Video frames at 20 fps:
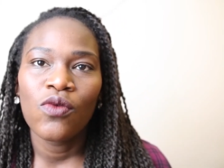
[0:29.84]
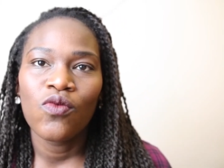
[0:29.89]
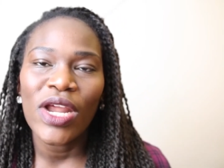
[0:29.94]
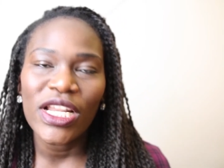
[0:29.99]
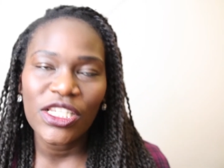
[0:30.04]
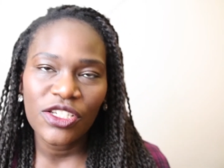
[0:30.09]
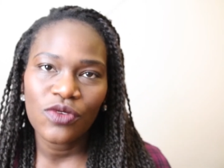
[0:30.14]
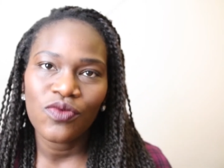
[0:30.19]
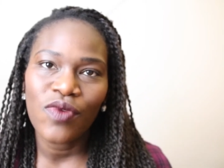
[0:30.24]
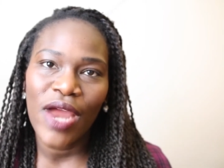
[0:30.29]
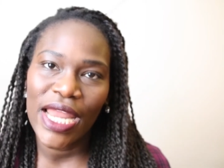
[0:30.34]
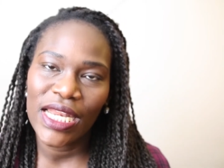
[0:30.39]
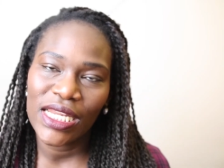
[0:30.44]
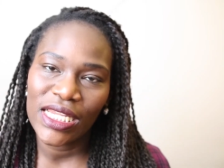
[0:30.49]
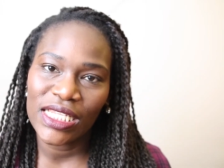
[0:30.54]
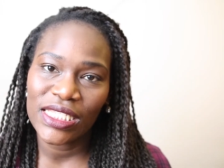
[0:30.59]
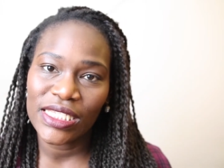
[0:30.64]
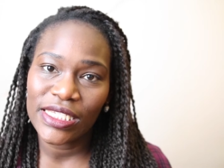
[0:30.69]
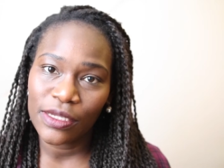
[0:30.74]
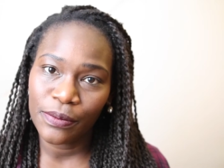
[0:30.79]

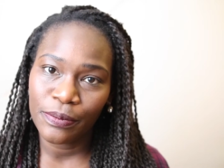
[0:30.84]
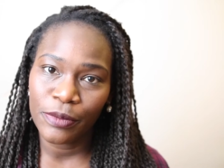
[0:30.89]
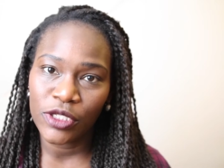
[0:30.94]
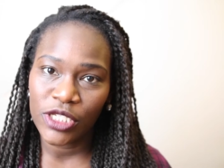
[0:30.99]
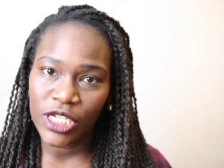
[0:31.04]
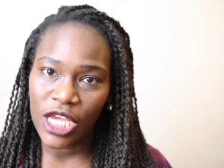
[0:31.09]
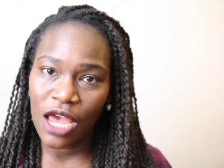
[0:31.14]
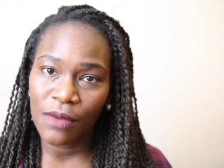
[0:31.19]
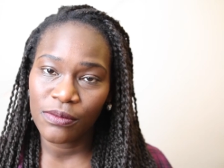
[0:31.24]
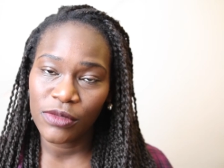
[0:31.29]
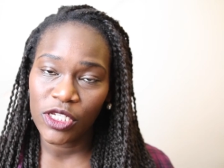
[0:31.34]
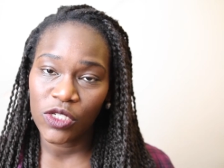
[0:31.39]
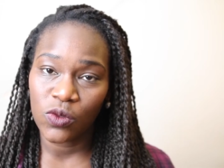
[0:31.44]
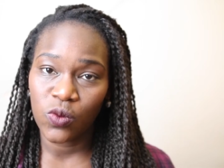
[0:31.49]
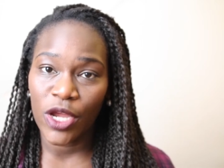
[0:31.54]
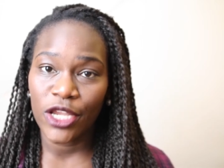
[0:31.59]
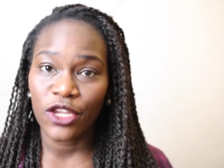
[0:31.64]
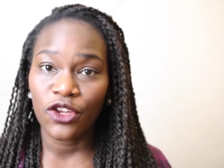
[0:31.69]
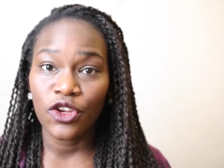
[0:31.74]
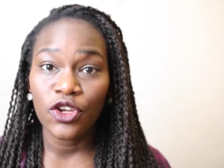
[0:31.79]
Rent-to-rent, in simple terms, is
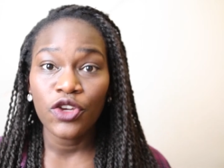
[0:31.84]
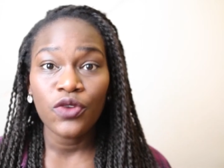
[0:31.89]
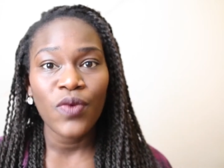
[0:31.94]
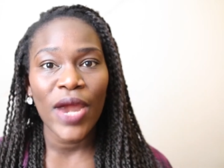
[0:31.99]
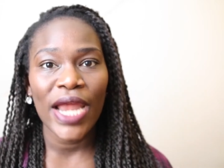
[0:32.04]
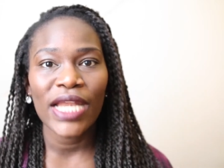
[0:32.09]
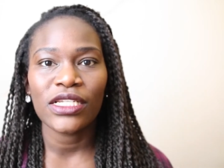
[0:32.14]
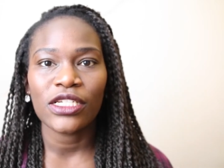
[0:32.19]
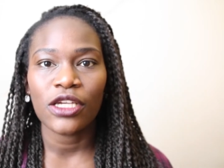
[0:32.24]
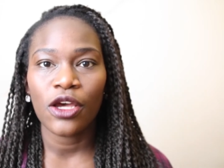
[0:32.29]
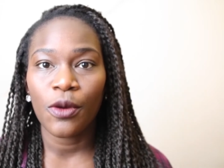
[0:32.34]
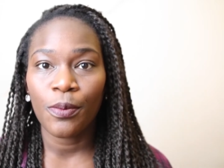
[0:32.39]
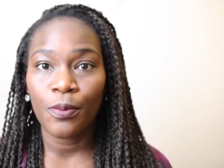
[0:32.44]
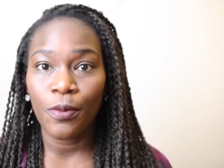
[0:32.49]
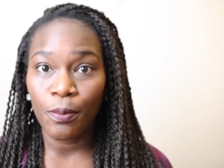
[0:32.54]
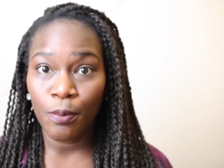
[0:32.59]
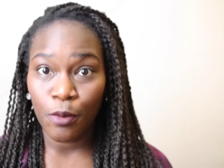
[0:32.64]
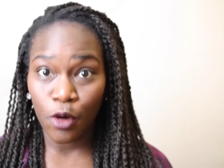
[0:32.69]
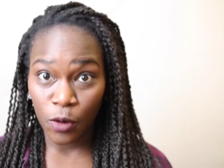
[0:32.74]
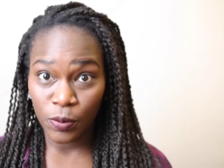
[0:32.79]
when you rent a
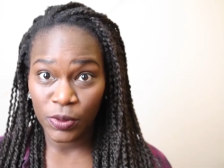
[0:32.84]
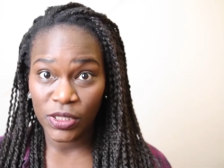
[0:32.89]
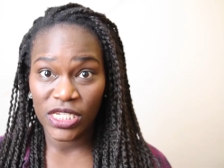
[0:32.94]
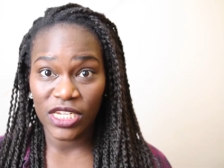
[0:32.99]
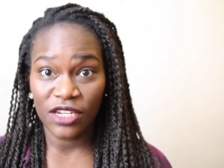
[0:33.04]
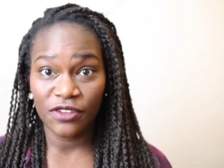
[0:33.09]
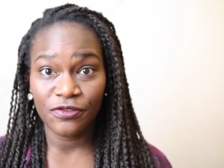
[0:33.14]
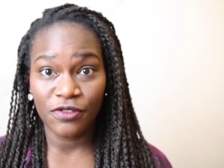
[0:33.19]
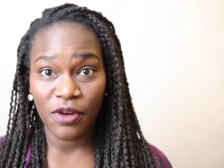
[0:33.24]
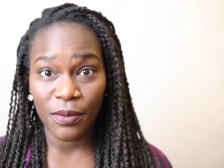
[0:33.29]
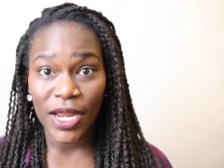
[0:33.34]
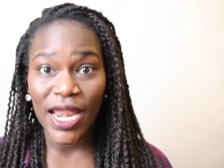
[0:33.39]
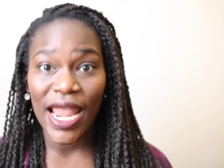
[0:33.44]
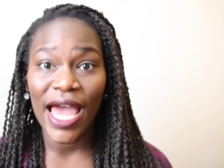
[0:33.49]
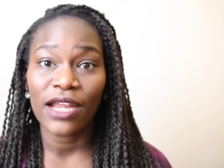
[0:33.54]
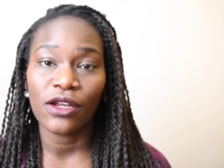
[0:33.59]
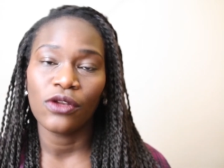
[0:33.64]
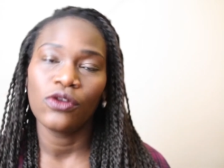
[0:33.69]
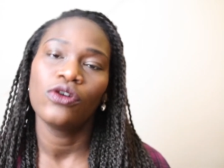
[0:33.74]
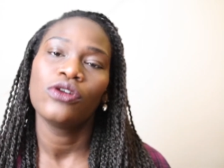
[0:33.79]
property from a
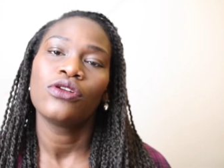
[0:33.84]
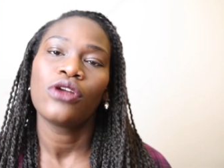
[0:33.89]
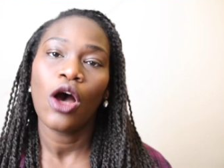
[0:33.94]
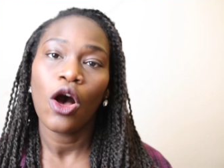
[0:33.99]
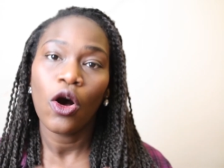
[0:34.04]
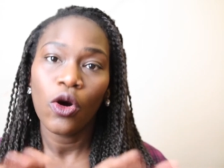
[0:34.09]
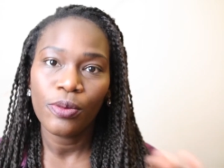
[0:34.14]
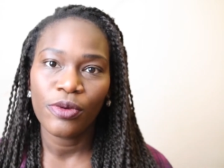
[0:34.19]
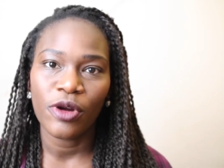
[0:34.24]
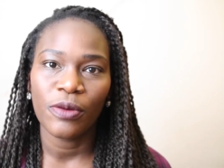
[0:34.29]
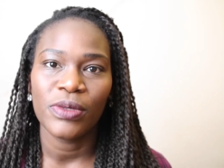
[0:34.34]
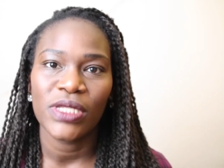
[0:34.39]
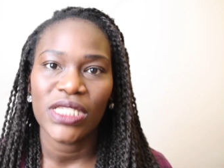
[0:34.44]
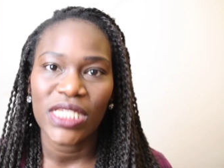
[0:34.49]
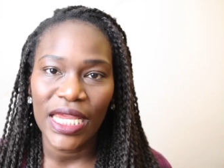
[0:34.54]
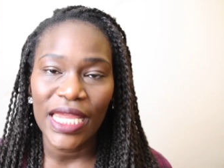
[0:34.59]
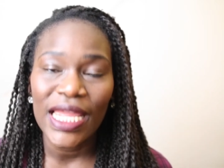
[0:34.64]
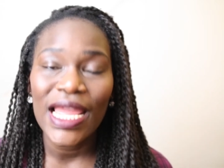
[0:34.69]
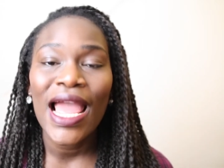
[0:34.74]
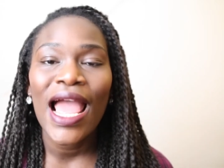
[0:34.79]
landlord, a whole
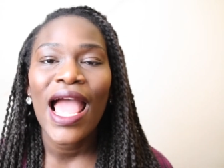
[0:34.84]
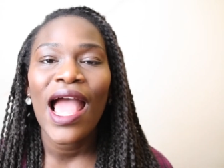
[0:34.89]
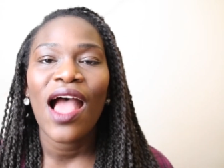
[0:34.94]
property,